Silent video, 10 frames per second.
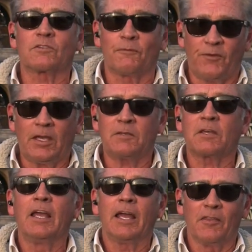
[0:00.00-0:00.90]
the fees
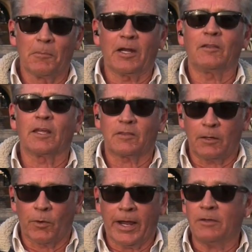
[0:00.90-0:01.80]
and the money that they
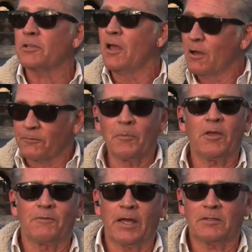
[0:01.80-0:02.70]
raise from the
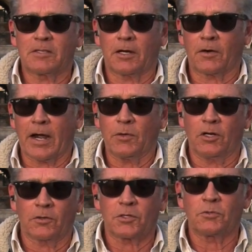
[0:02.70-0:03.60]
events that are out
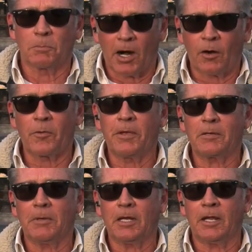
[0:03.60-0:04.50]
here. So tomorrow, the
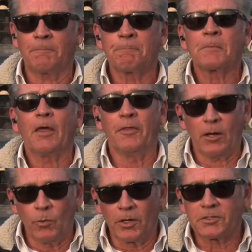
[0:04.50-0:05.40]
big meeting,
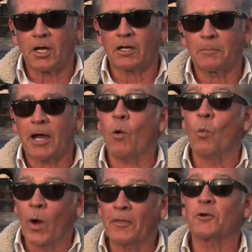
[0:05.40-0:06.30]
they will talk about
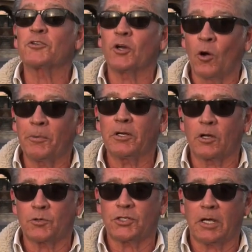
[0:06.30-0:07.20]
whether to open
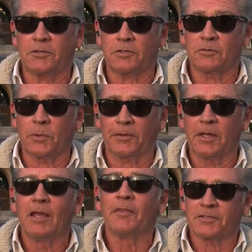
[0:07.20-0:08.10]
negotiations with
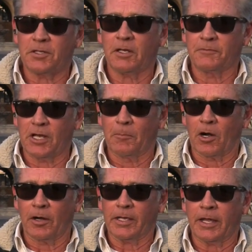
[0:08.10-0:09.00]
the city of Del
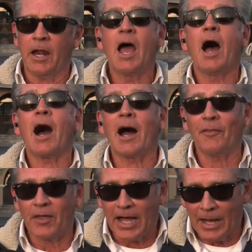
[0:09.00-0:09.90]
Mar again
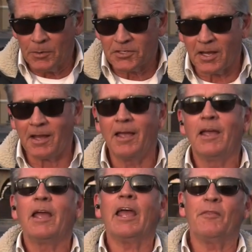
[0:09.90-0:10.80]
on the housing,
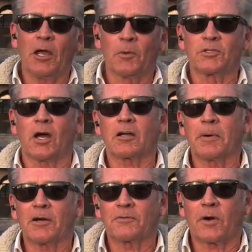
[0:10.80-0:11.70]
and they will talk
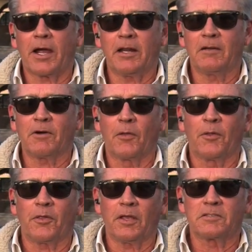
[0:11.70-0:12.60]
about a variety of other
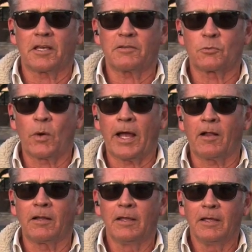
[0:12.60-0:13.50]
things as
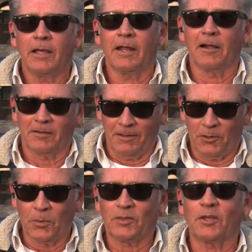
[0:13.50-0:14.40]
well. And I'll leave
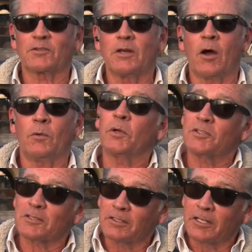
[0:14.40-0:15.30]
you with this note,
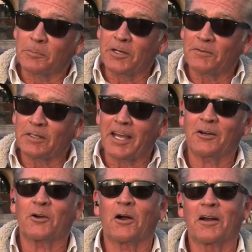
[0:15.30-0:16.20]
which is a little bit of a
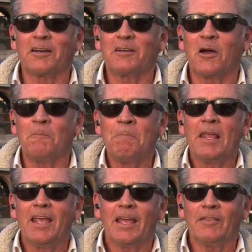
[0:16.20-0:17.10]
lighter-hearted note,
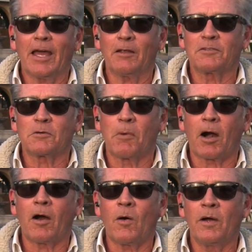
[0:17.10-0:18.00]
and that is
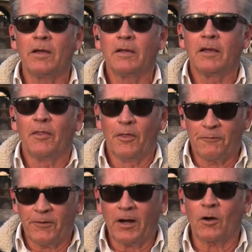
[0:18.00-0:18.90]
tomorrow, the
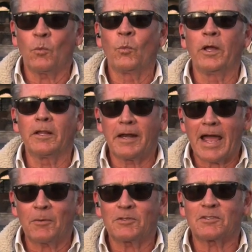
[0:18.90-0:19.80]
fair will
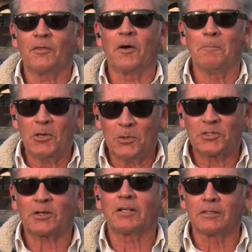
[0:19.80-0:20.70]
announce the
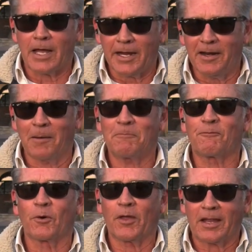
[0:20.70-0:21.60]
musical lineup
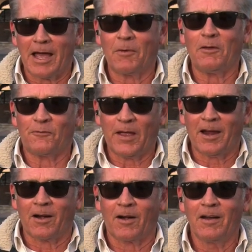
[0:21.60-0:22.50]
for the county
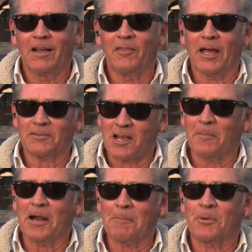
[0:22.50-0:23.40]
fair. That's
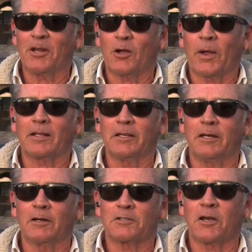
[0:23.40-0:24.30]
coming up pretty quickly
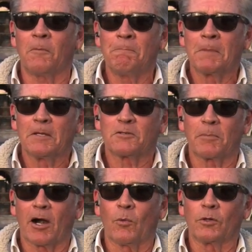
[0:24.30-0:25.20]
here. So
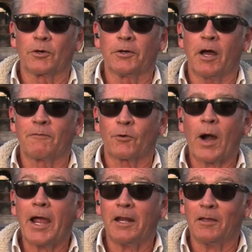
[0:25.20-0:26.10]
tomorrow we'll learn a
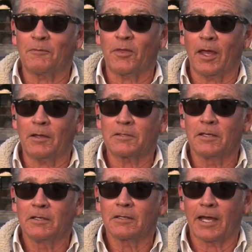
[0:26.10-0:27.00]
variety of things,
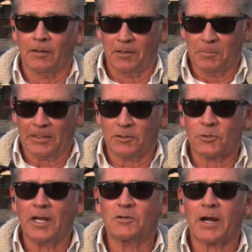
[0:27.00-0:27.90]
not only about the
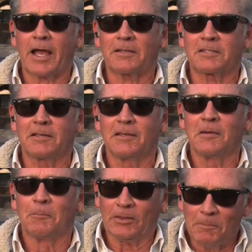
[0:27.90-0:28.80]
train tracks,
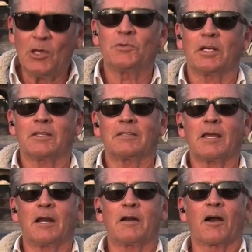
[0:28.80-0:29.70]
but the music that's
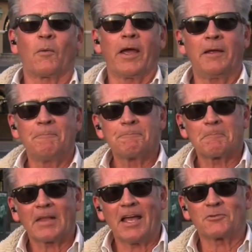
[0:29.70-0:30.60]
headed our way
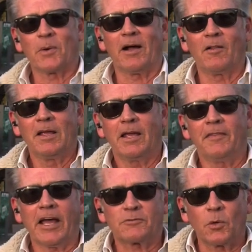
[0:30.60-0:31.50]
as well.
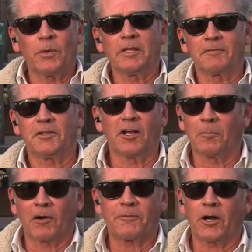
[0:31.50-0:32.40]
And that's what we love the Del
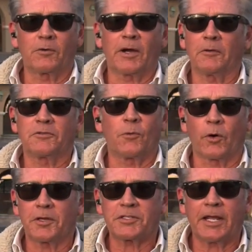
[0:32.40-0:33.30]
Mar Fairgrounds
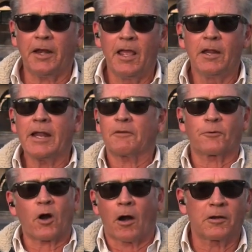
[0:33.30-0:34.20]
for, isn't it? Not
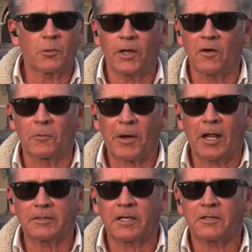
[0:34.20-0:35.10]
for arguing over
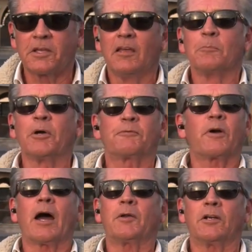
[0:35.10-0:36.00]
politics, but for
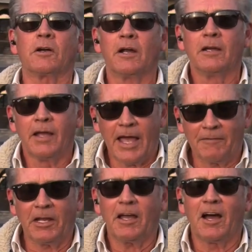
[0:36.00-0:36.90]
out here
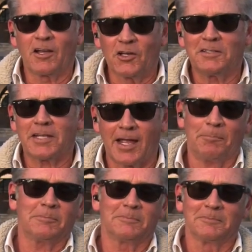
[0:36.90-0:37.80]
having a good time.
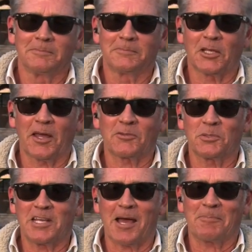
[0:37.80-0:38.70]
So that's
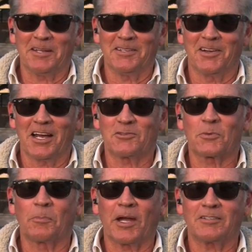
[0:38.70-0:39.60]
what's happening, you guys.
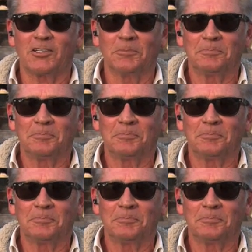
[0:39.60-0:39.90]
Throw it back to you.